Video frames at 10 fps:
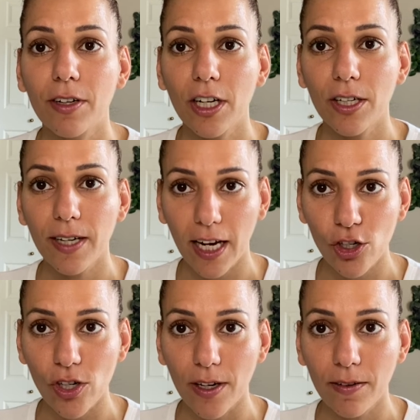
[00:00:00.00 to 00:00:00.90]

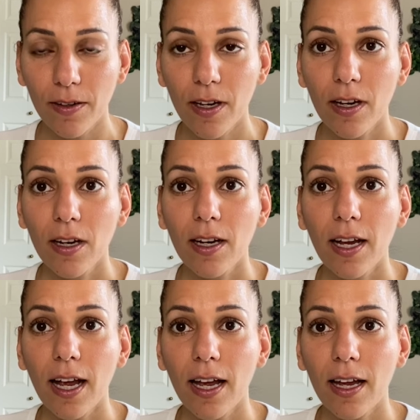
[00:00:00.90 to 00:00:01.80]
connection.
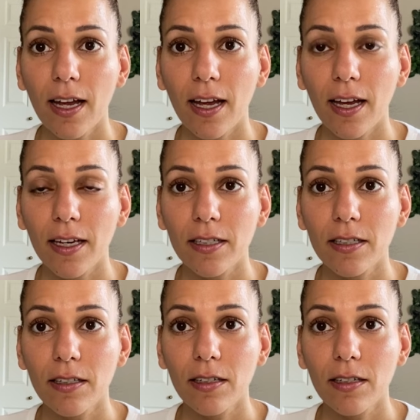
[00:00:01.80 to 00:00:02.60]
And